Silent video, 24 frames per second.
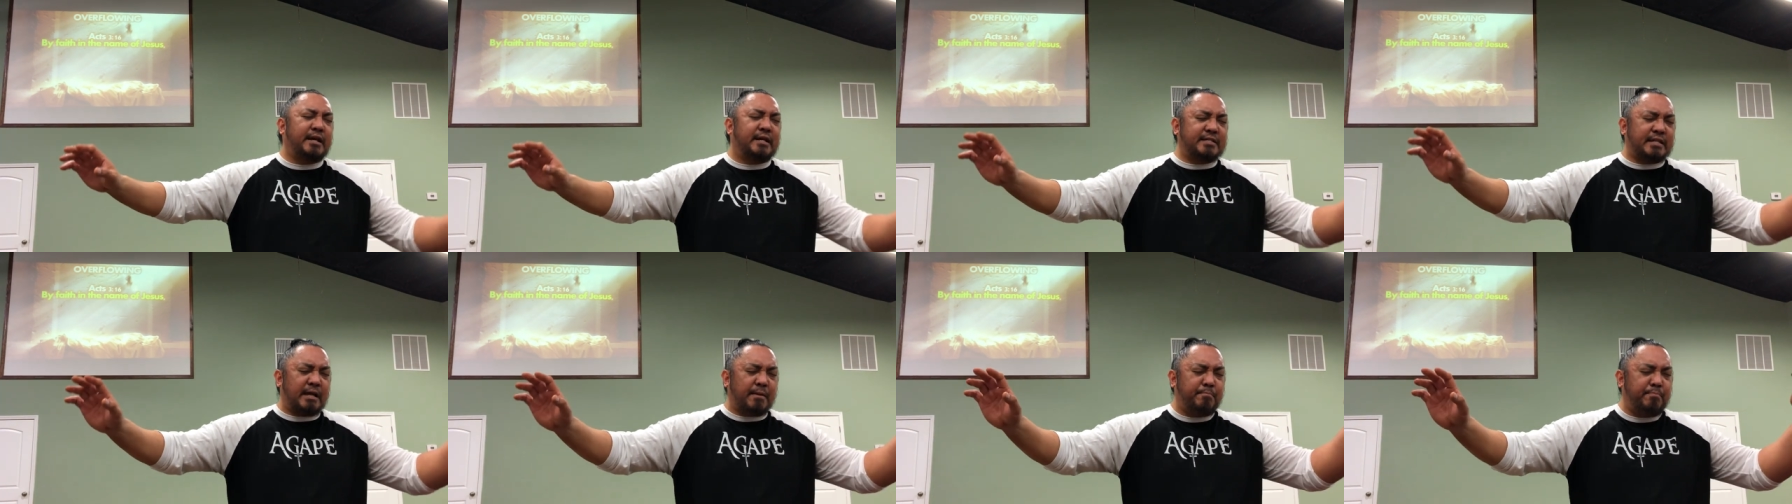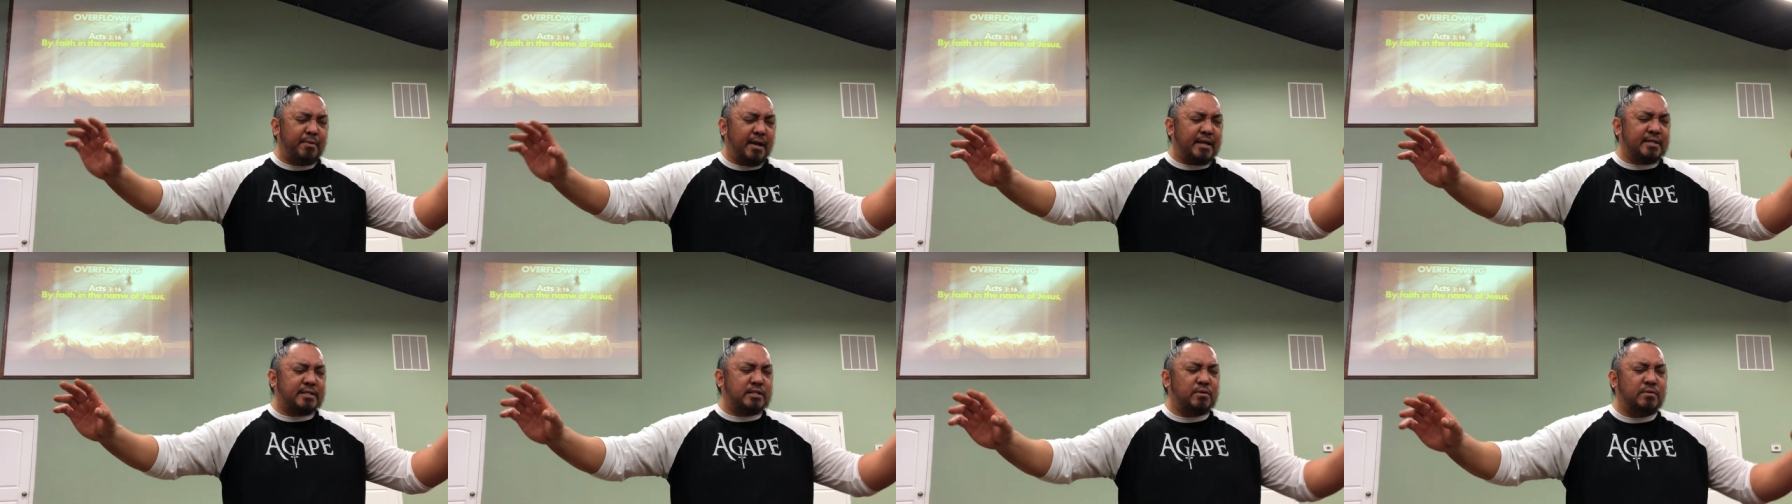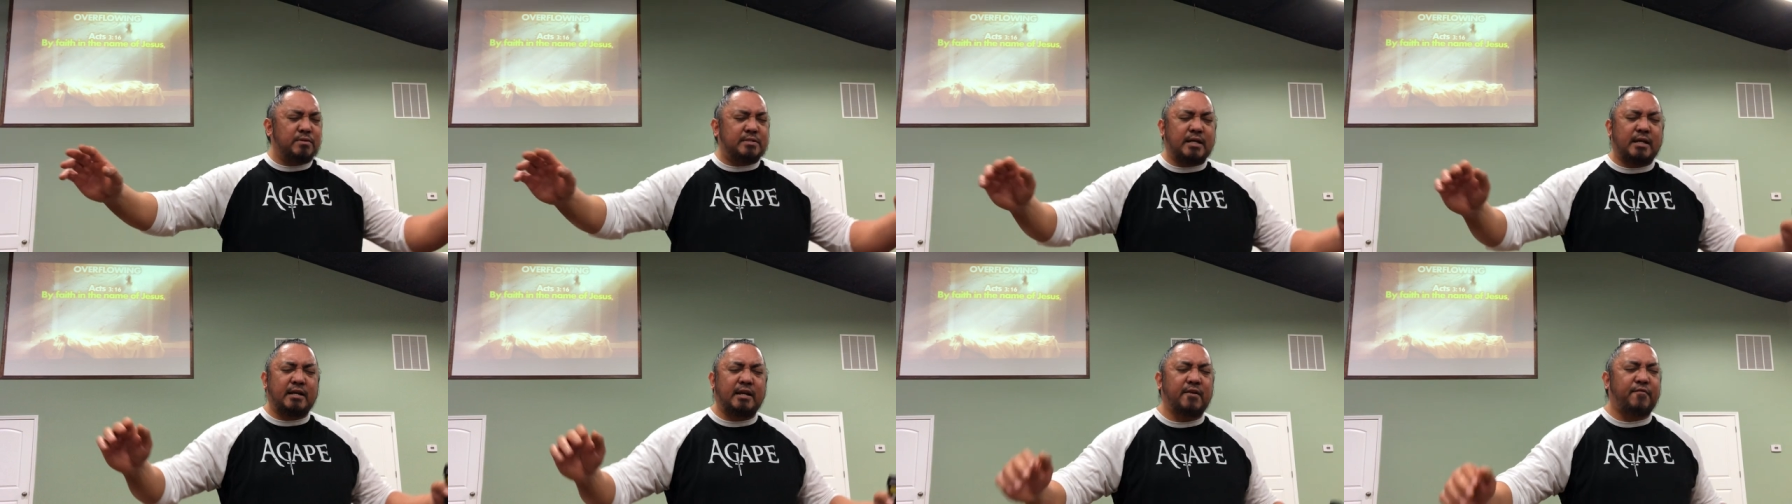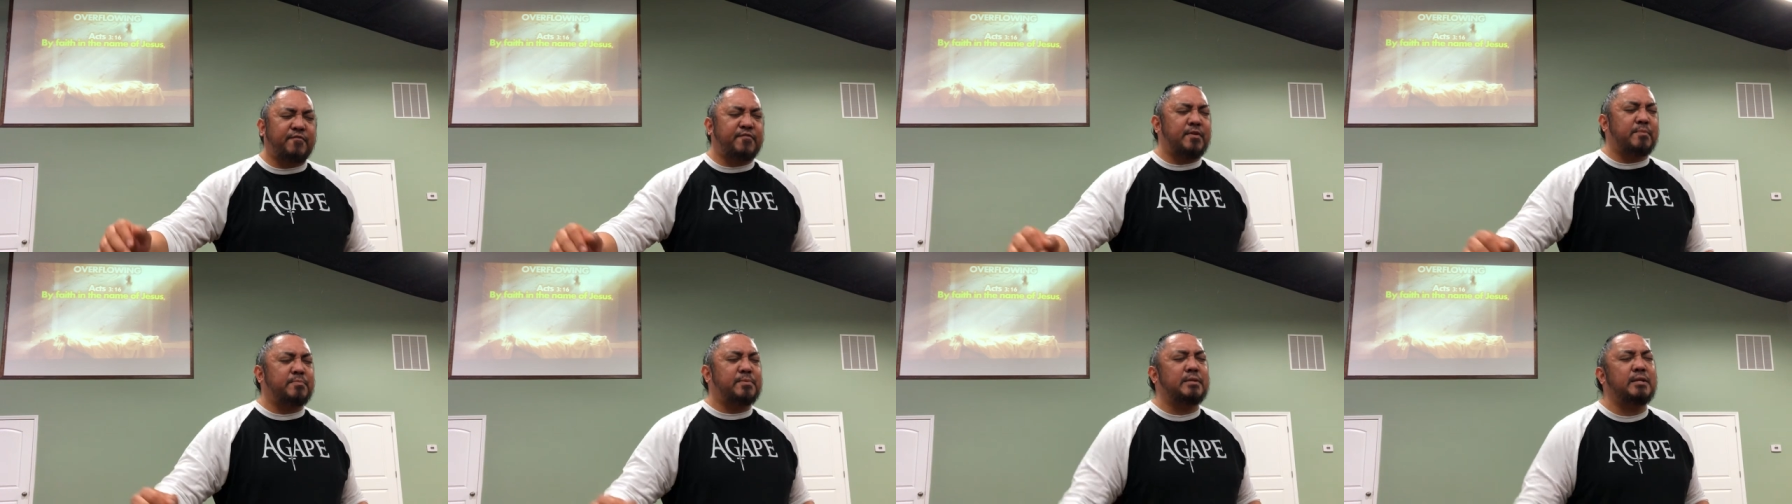as I bless you, as I
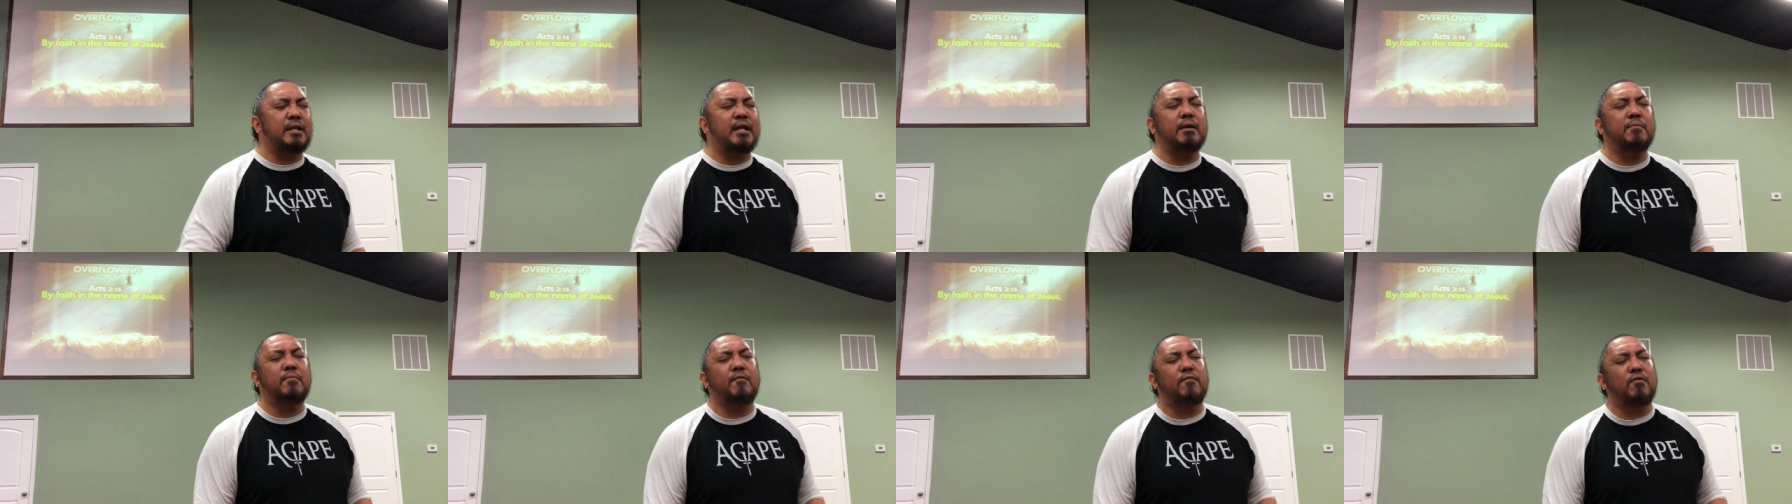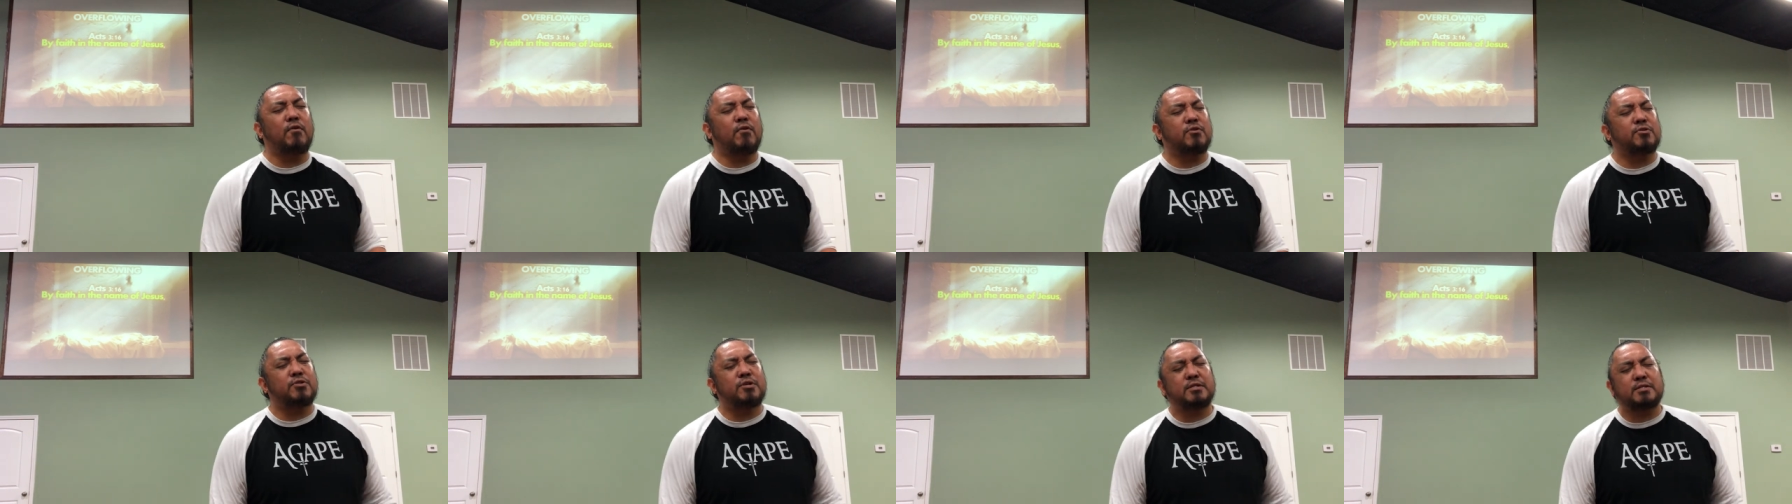lift up the name of Lord